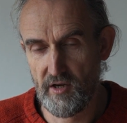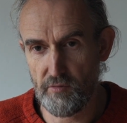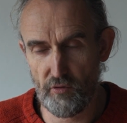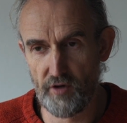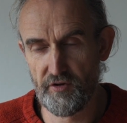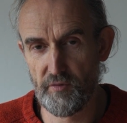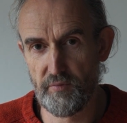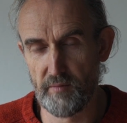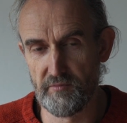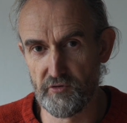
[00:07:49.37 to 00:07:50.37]
but one of the
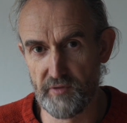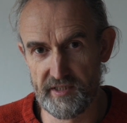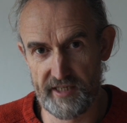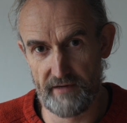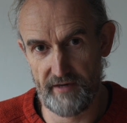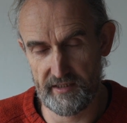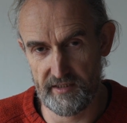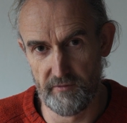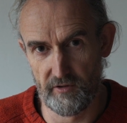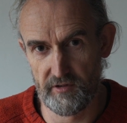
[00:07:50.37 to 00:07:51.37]
problems with direct
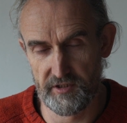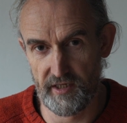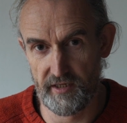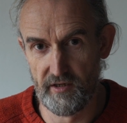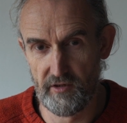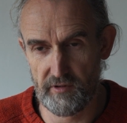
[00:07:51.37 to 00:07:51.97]
democracy,